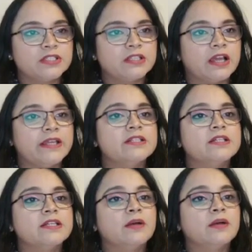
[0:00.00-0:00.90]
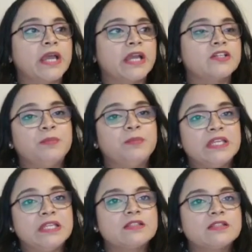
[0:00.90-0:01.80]
knight, Bacrot
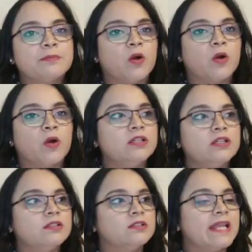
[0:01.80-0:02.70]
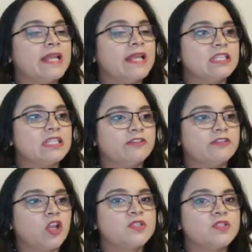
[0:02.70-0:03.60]
pins the pawn and
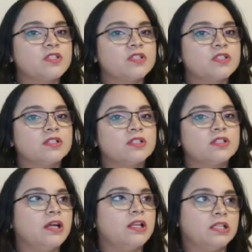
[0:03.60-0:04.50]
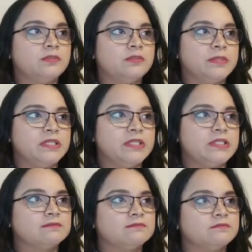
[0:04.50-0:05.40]
develops another
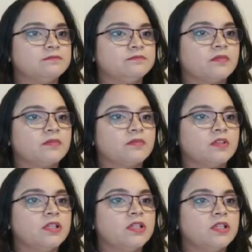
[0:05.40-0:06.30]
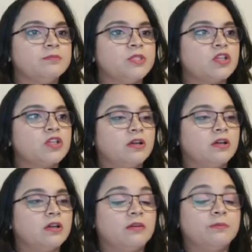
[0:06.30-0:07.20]
piece.
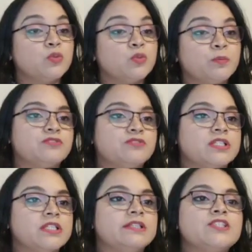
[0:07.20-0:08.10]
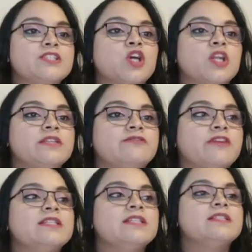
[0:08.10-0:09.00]
Pawn to b3. This
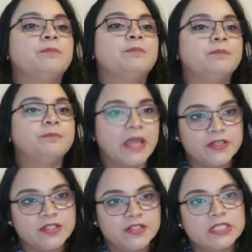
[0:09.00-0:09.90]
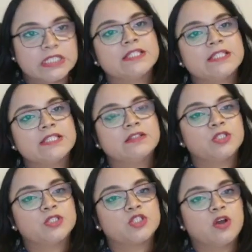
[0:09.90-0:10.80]
solidifies the barrier against the
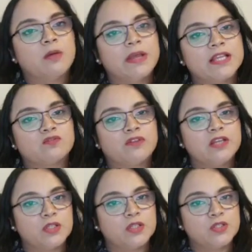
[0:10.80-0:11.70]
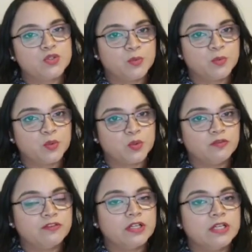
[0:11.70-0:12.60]
bishop as white wants to prove